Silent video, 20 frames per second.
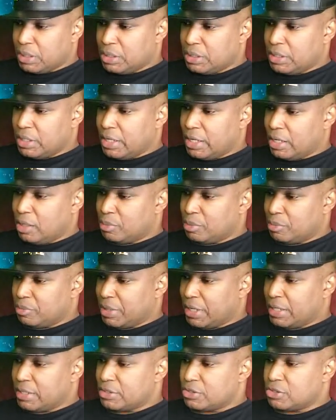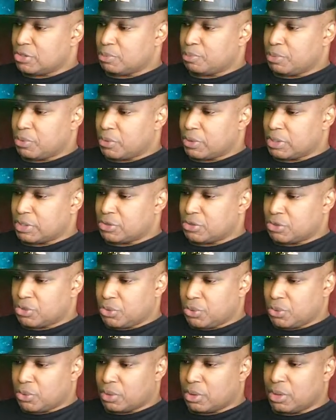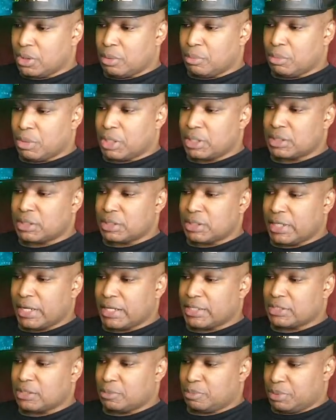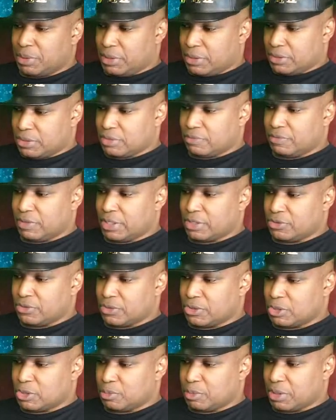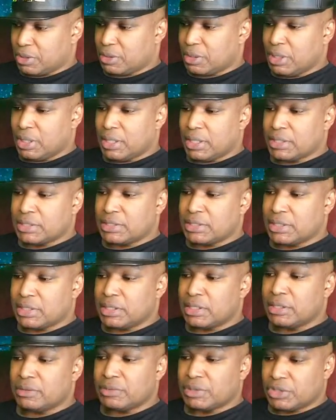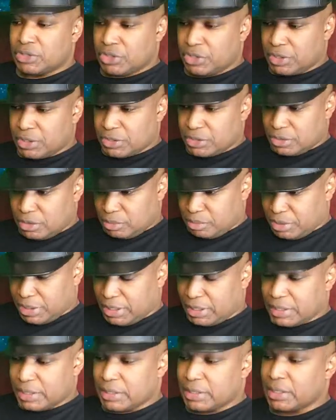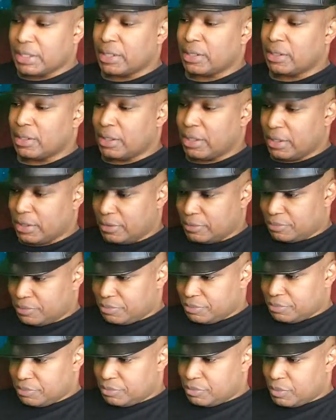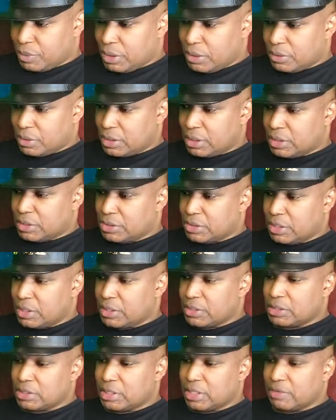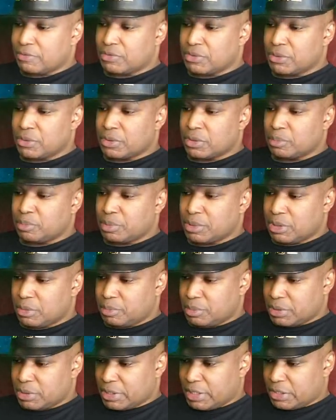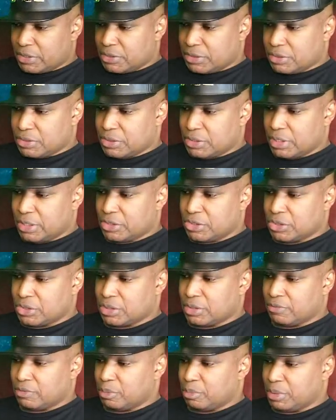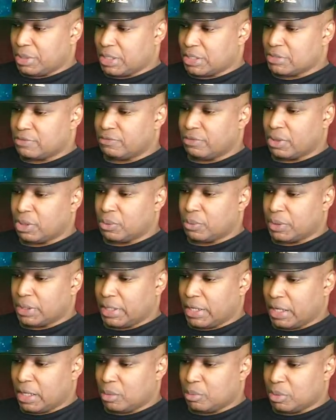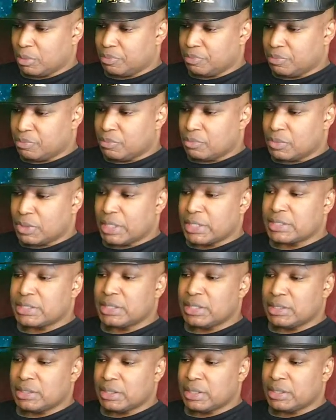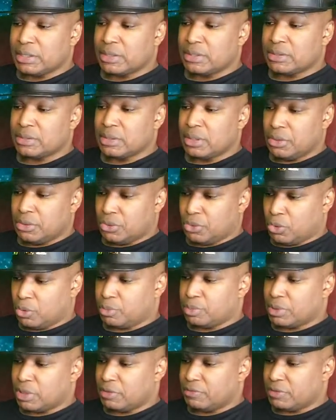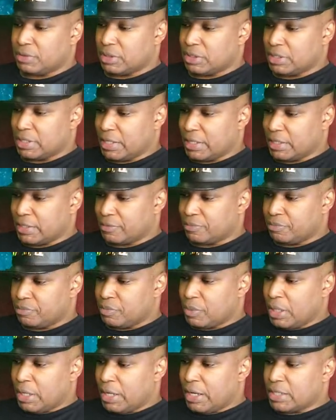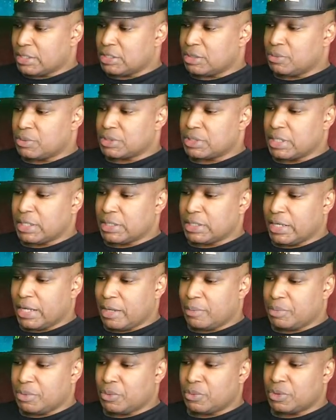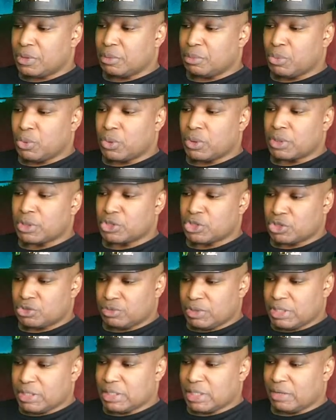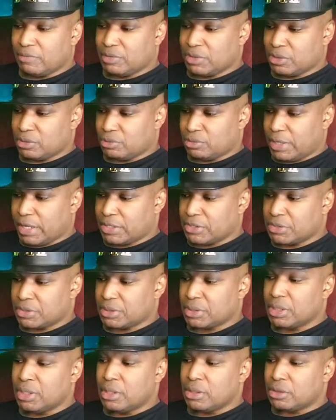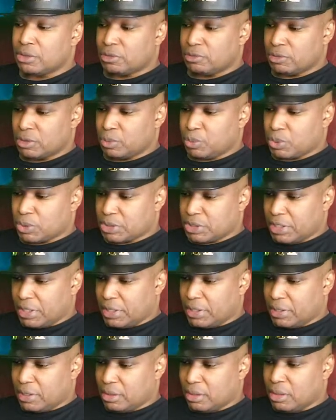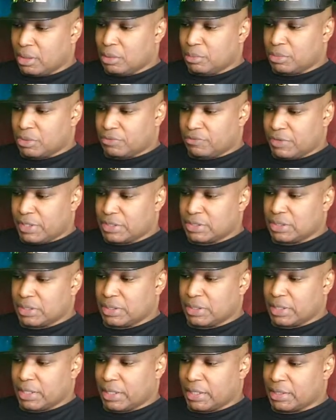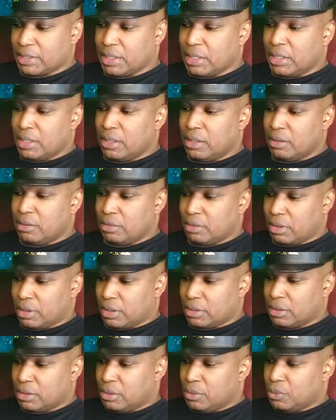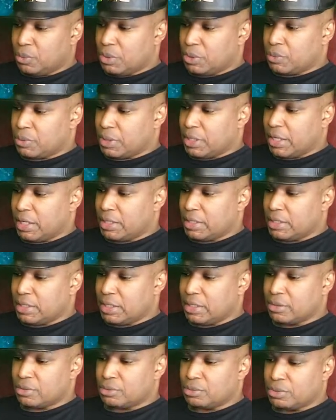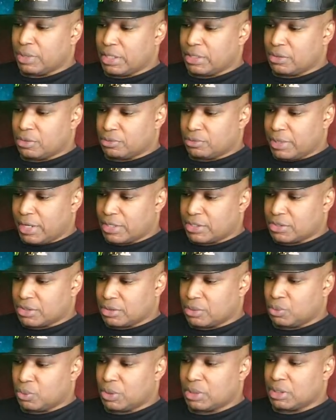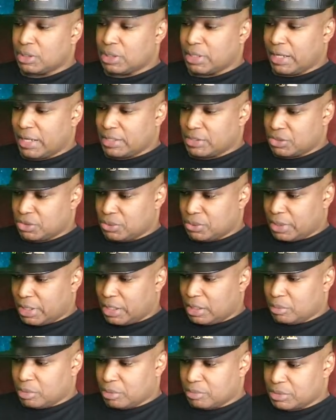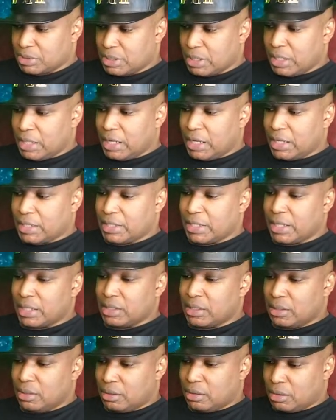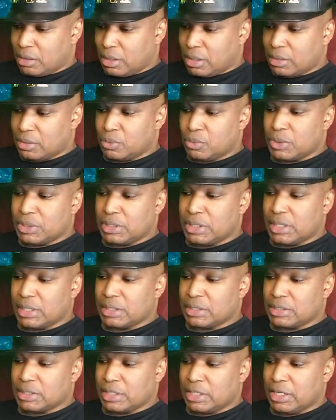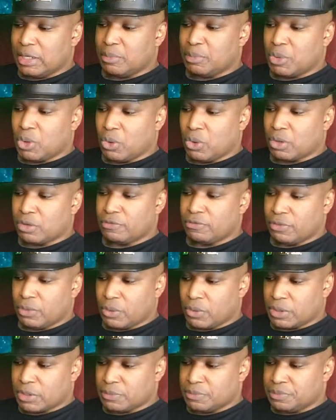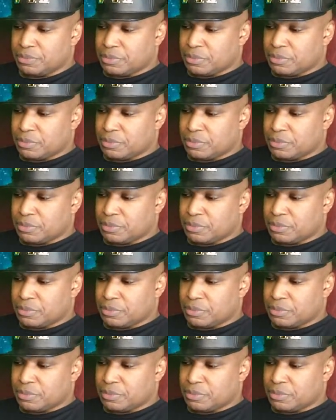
The album and its supporting tour marked the last appearance of Adrian Smith until he returned to the band in '99. The guitarist left during the pre-production stages of the band's following album, 1990's No Prayer for the Dying, as he was unhappy with the more street-level direction the group were taking, professing that he thought we were heading in the right direction with the last 2 albums, and that he thought we needed to keep going forward,